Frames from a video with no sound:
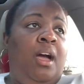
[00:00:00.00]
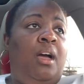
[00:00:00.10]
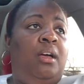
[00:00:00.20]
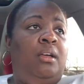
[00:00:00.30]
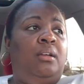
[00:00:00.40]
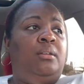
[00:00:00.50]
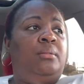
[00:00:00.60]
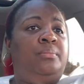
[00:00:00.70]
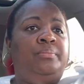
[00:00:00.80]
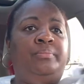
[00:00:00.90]

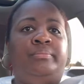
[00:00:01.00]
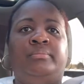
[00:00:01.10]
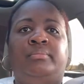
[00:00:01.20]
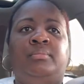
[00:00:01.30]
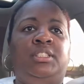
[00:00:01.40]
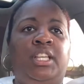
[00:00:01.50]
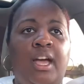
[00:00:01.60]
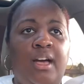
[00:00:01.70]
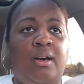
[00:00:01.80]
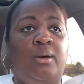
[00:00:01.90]
Um,
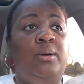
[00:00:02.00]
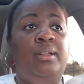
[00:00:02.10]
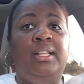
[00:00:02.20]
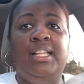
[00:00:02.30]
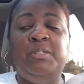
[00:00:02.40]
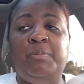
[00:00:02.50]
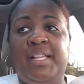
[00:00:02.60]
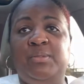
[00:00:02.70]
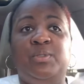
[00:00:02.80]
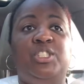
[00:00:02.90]
Y'all, this
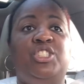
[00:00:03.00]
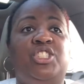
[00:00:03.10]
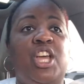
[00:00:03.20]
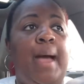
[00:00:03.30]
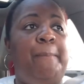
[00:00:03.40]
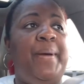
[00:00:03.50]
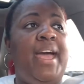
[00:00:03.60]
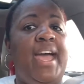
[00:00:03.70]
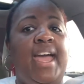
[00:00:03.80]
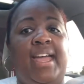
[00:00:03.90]
place was
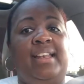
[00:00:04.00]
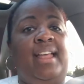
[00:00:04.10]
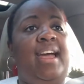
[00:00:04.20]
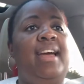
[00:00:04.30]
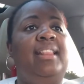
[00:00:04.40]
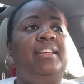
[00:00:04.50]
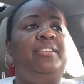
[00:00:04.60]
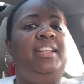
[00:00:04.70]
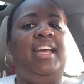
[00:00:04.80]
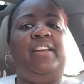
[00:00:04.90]
jumping. I
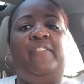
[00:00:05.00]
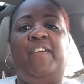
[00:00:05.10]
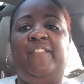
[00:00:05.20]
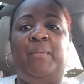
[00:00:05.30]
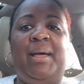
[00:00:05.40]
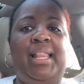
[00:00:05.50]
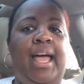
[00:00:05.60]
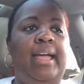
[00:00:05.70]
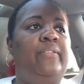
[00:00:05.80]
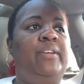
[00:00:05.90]
literally had to fight for my
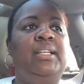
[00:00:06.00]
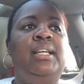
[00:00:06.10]
life.